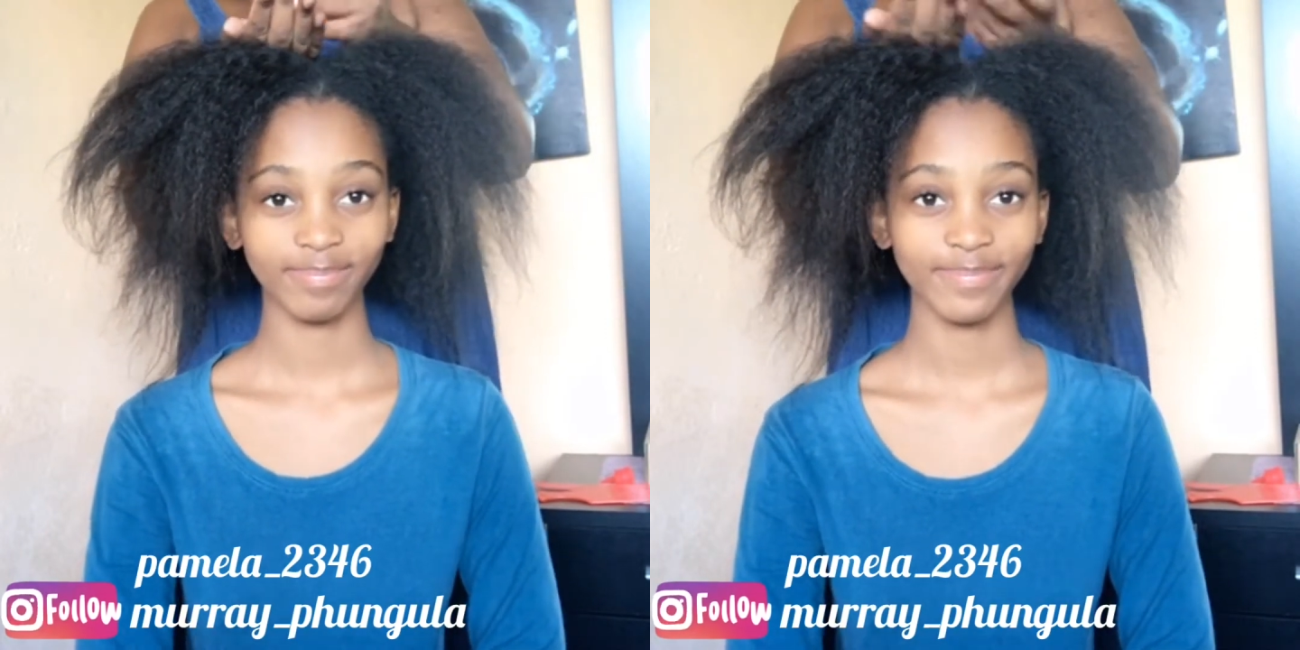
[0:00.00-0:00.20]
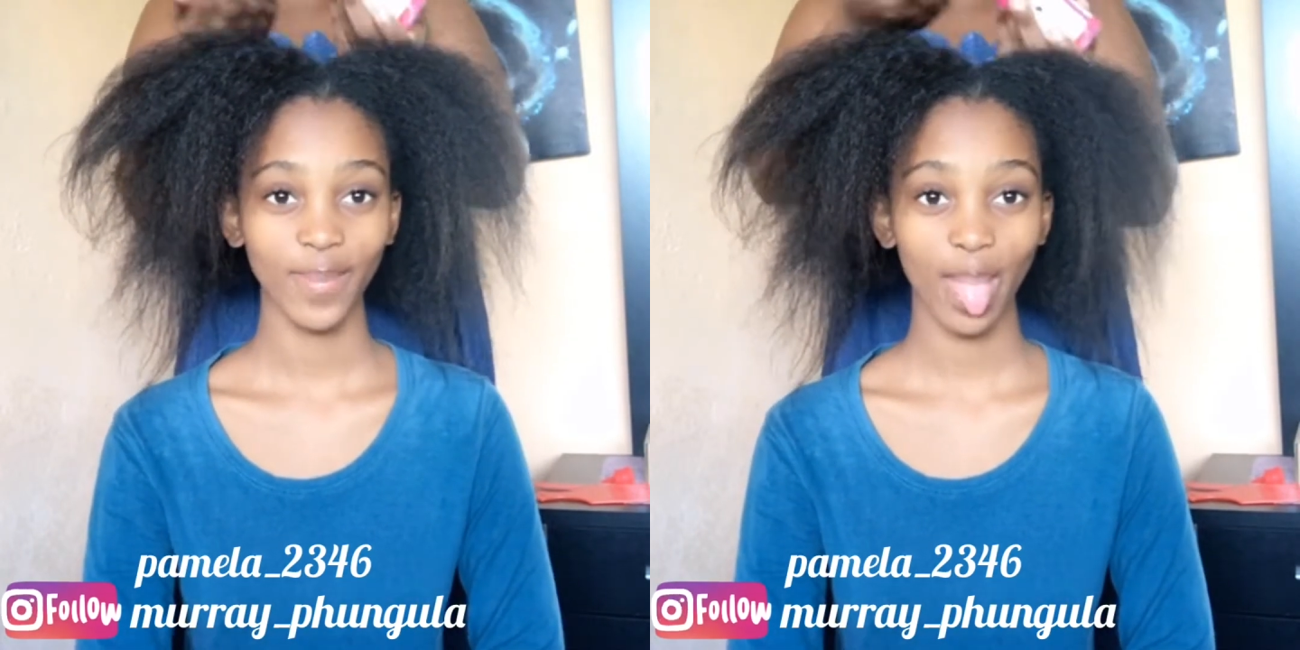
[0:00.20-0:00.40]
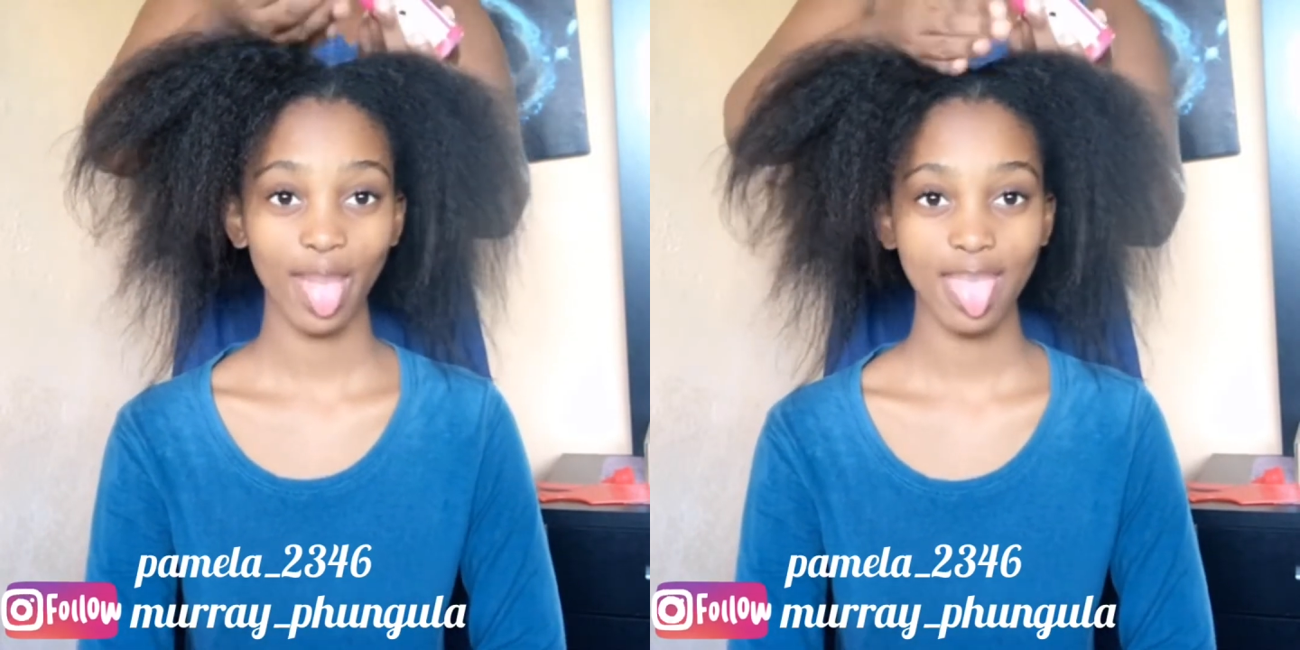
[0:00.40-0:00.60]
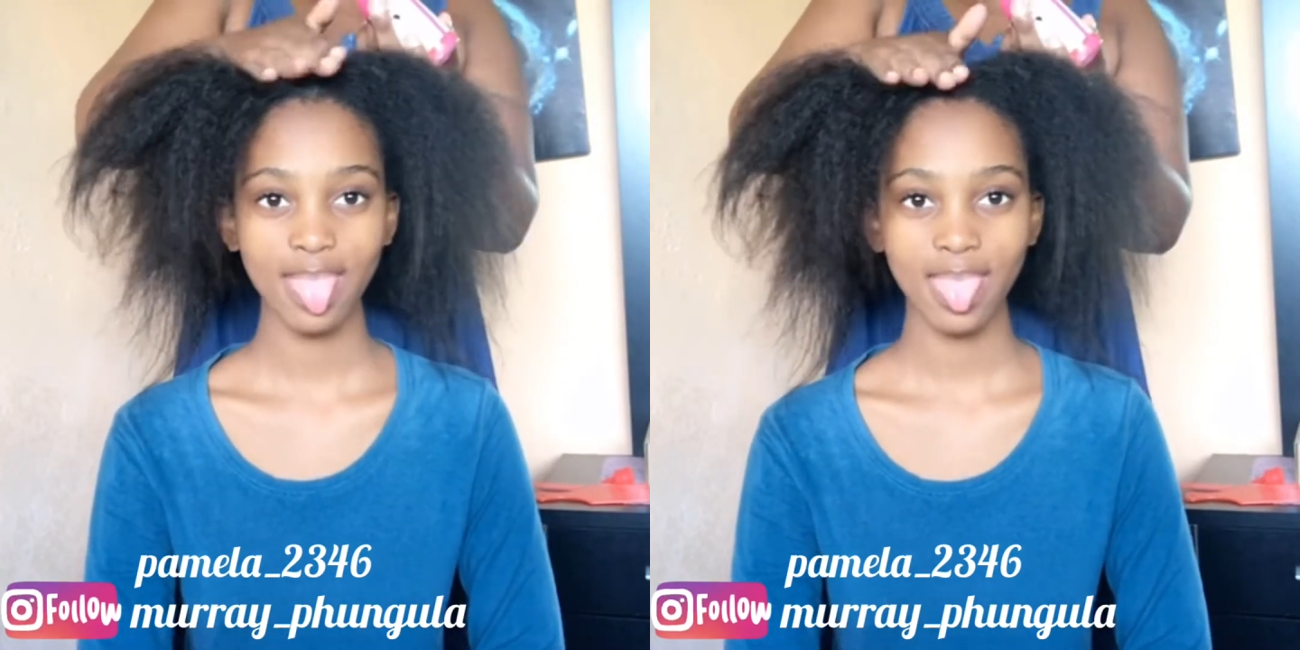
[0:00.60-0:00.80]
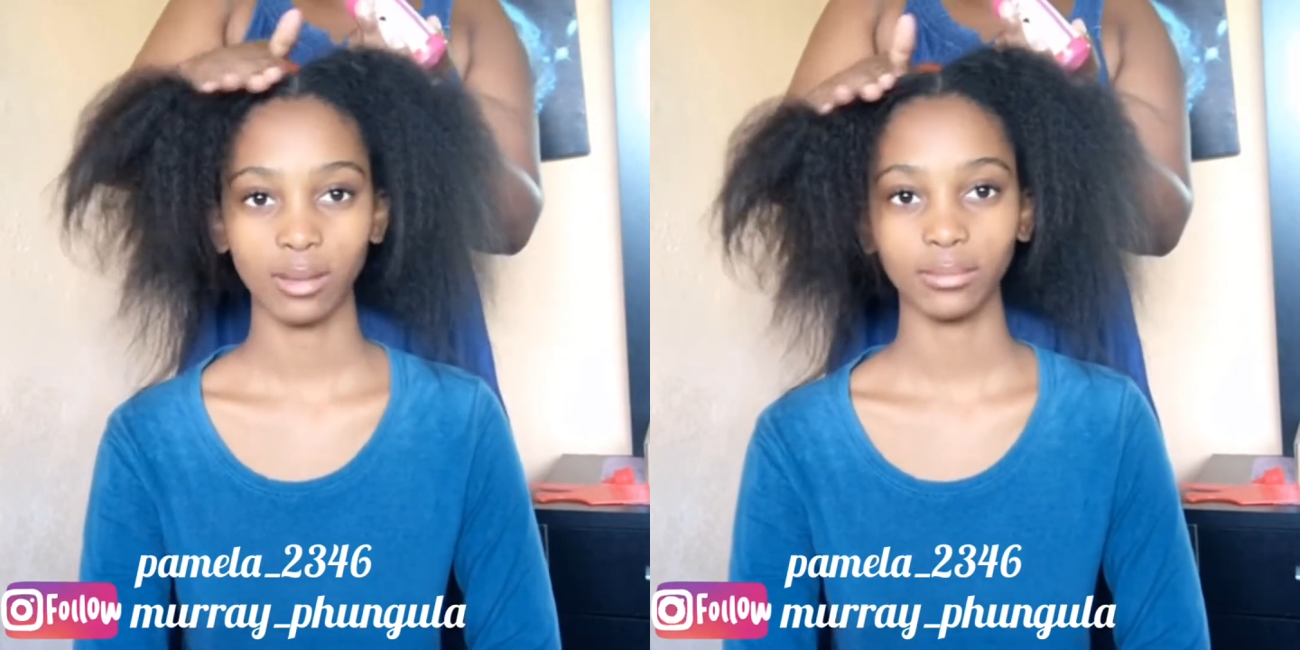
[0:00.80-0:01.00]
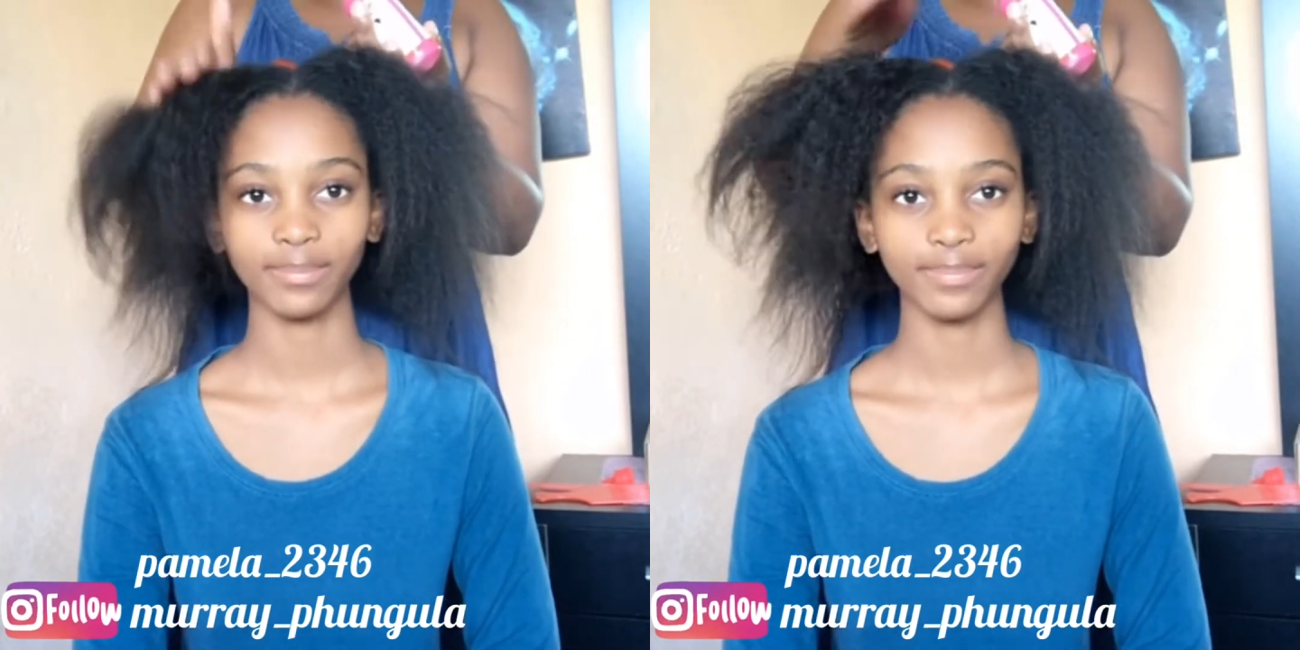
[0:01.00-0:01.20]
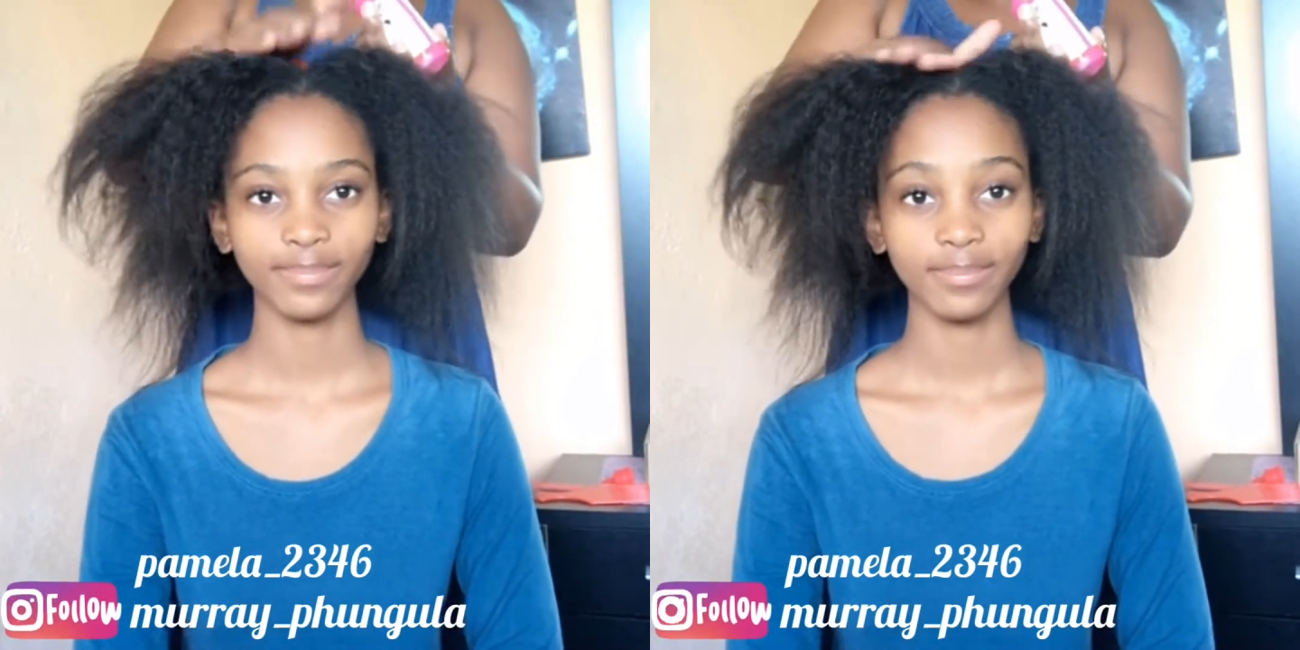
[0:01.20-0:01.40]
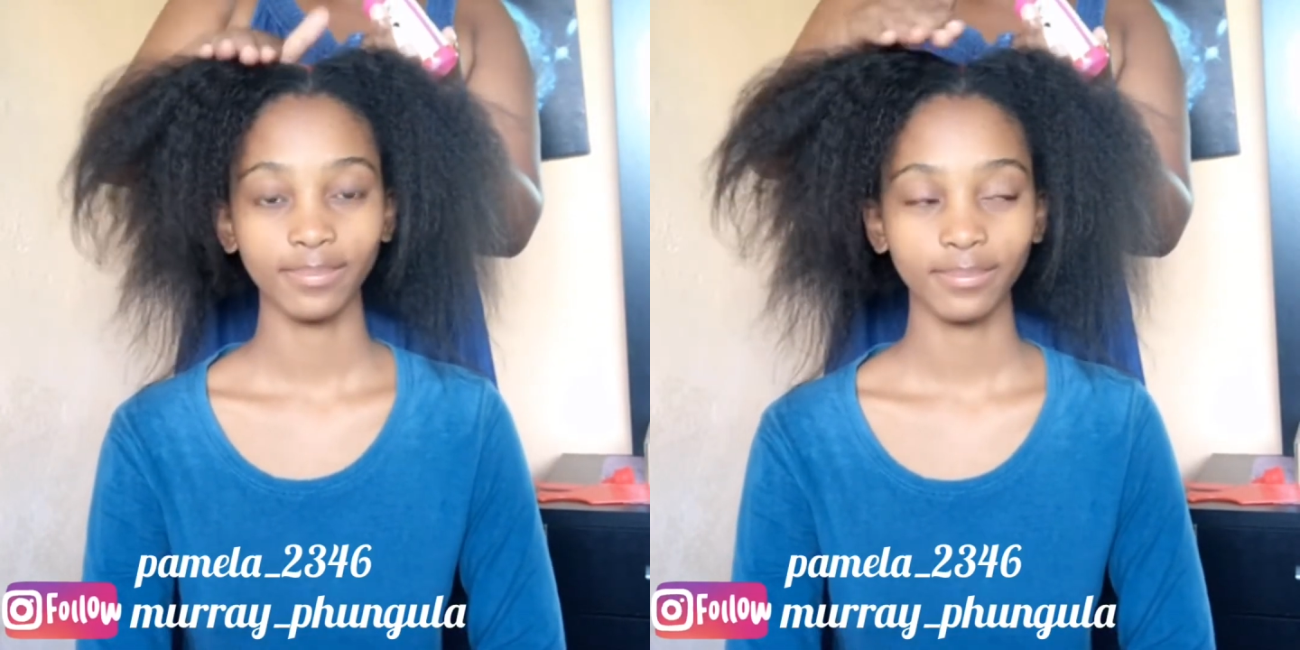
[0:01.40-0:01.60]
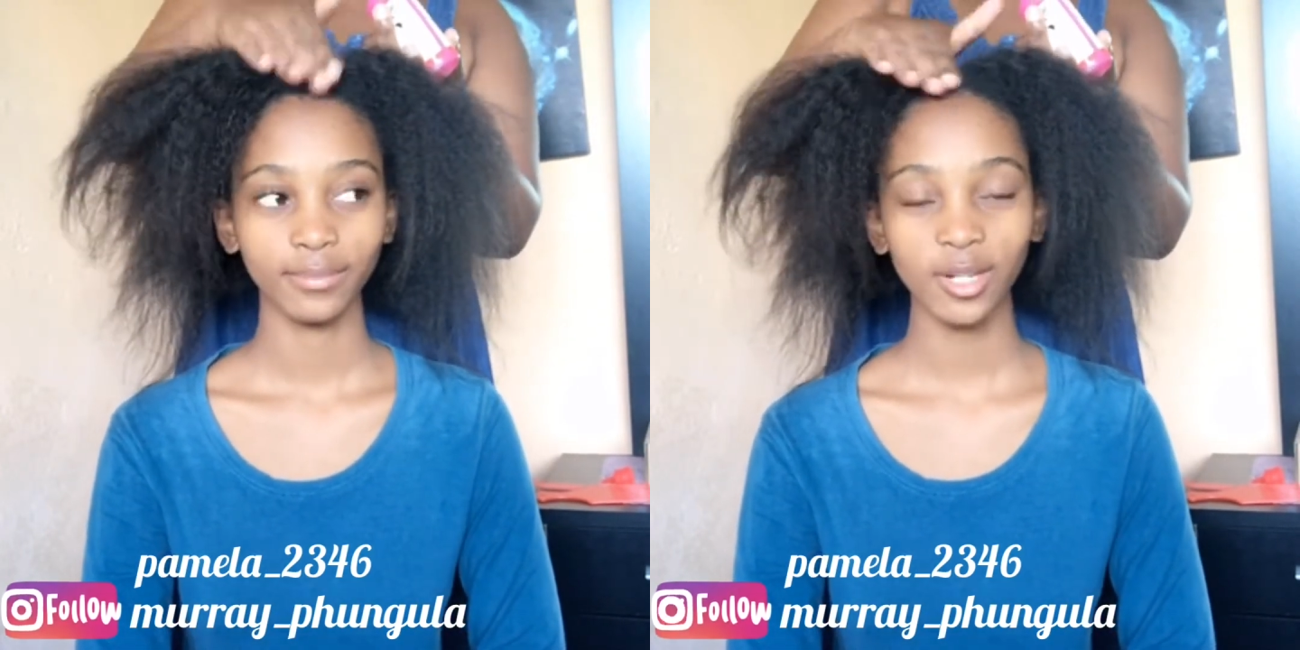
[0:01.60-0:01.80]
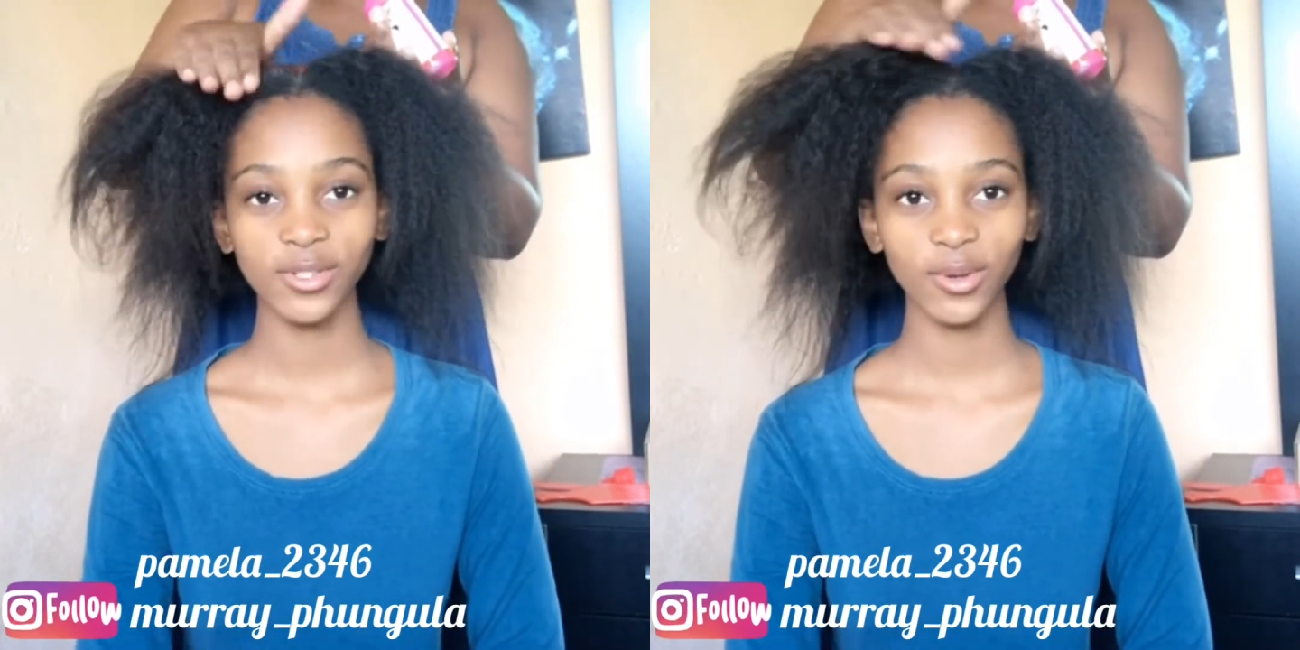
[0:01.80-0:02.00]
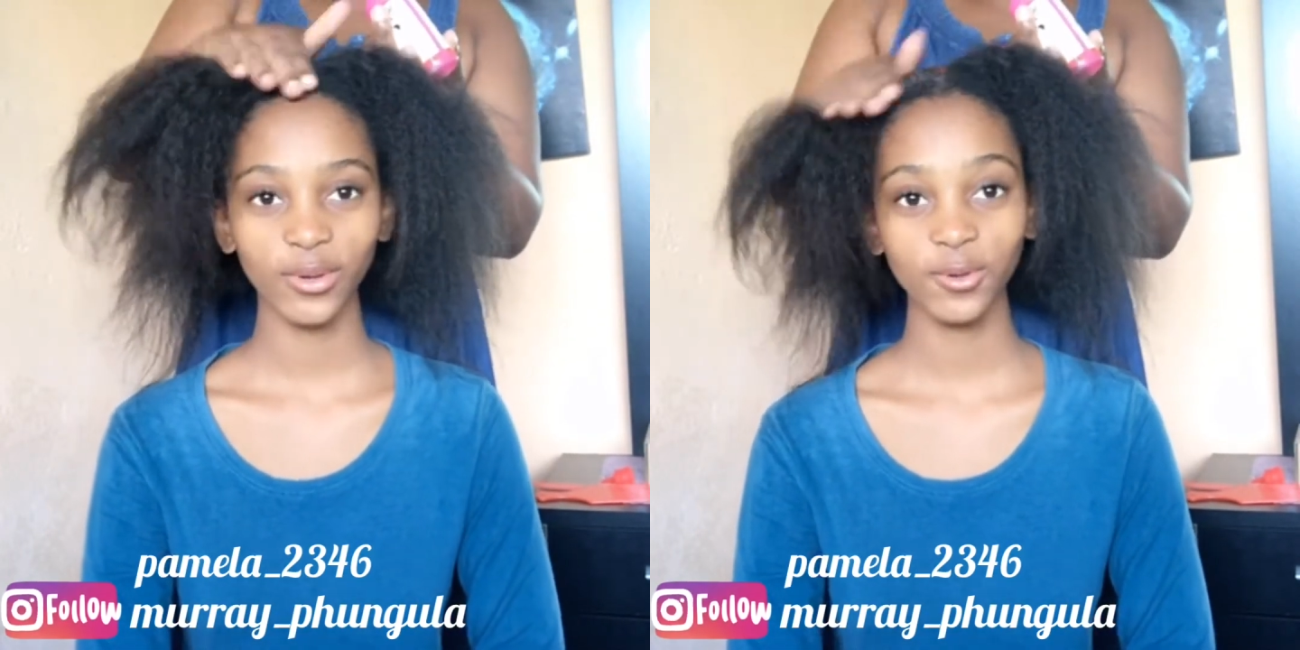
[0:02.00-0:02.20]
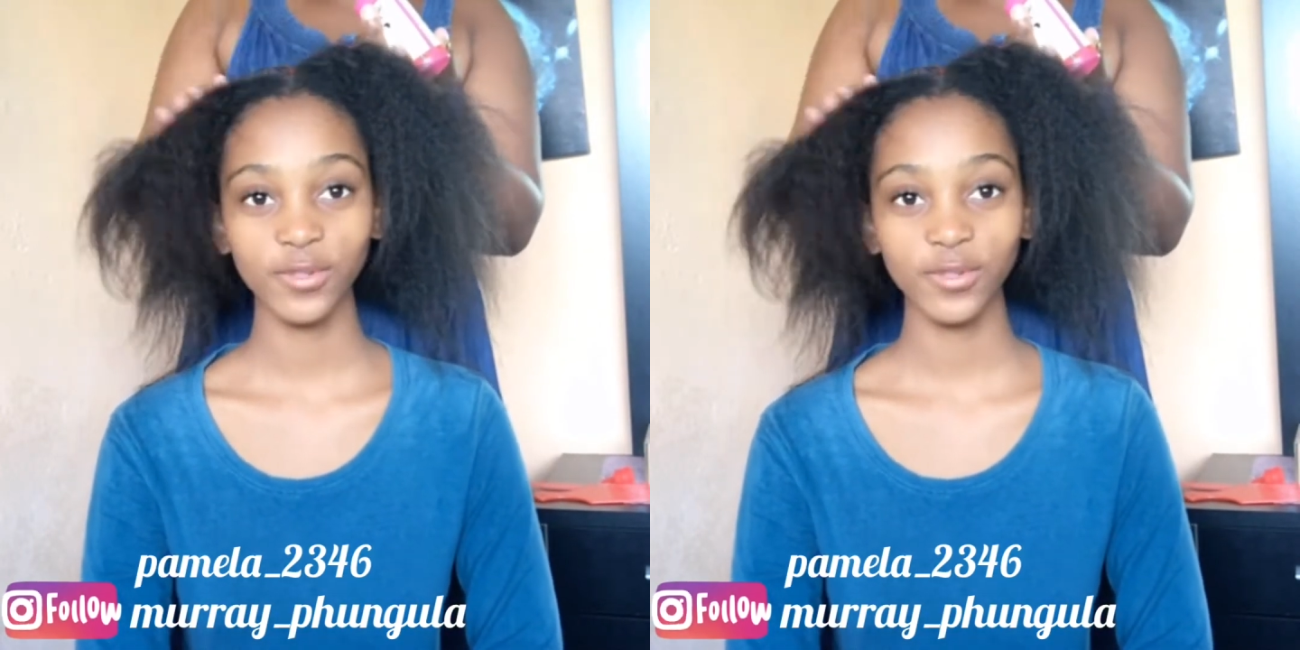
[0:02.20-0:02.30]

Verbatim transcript: day.